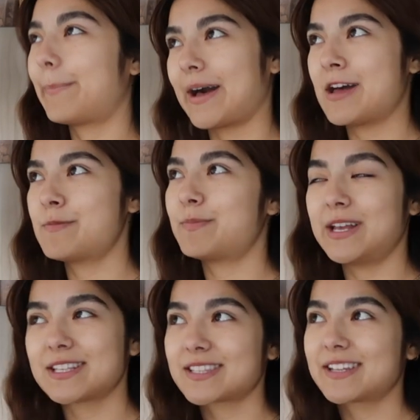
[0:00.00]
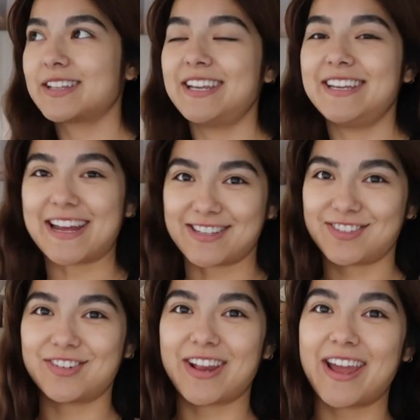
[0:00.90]
but basically
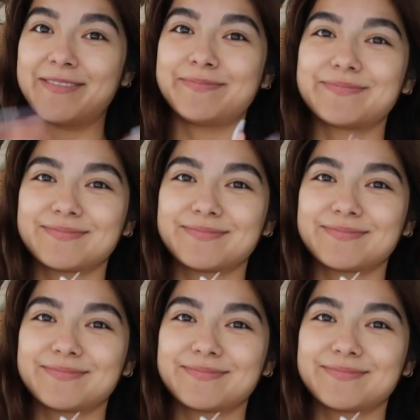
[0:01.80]
yesterday